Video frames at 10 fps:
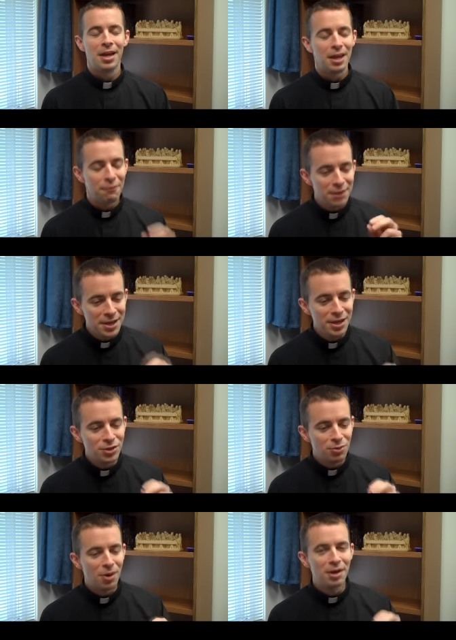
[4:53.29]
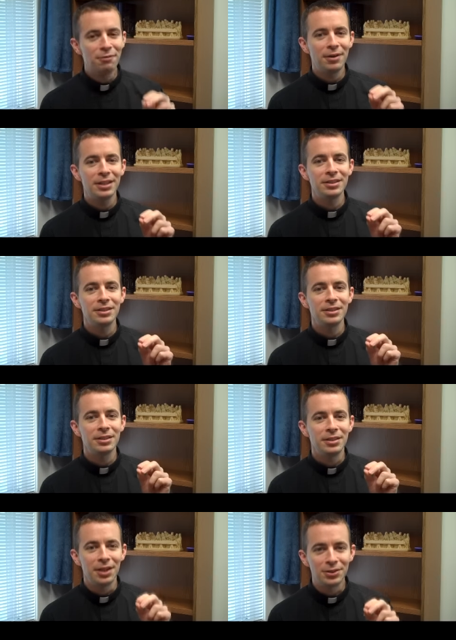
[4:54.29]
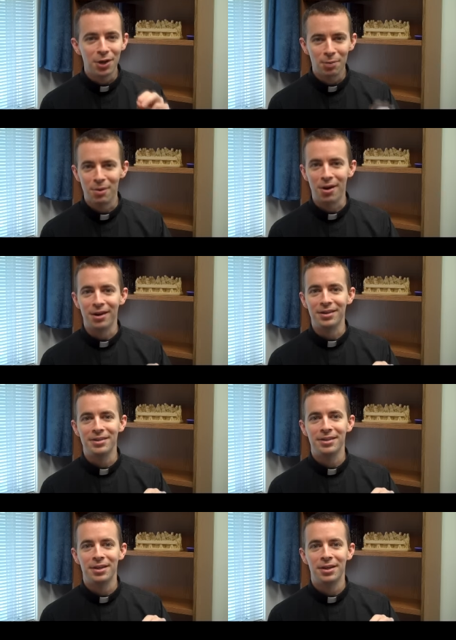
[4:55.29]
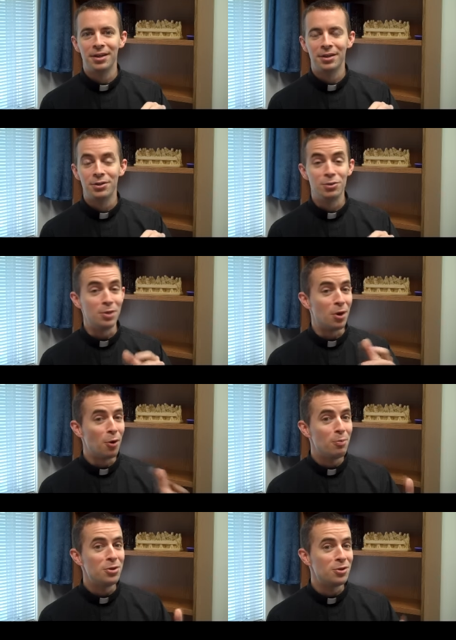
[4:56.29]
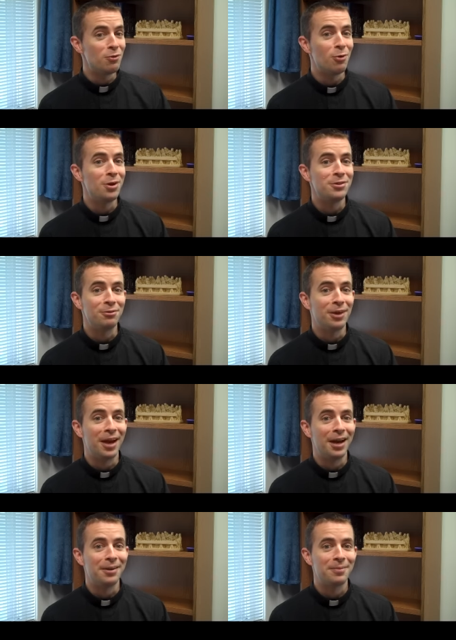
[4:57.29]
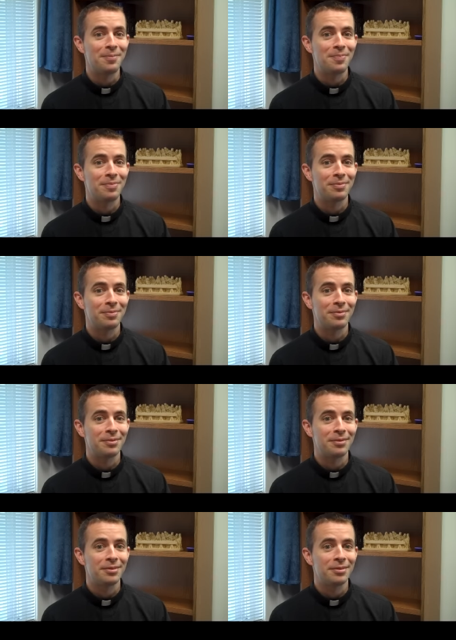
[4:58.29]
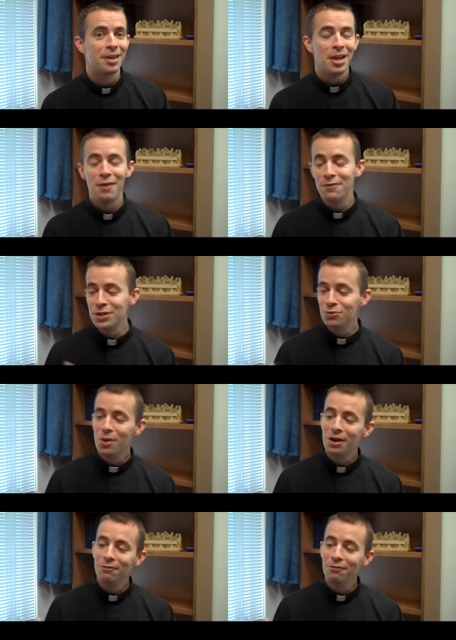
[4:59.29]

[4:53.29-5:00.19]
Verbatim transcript: If each one of us does our part to be open to the voice of God, if each one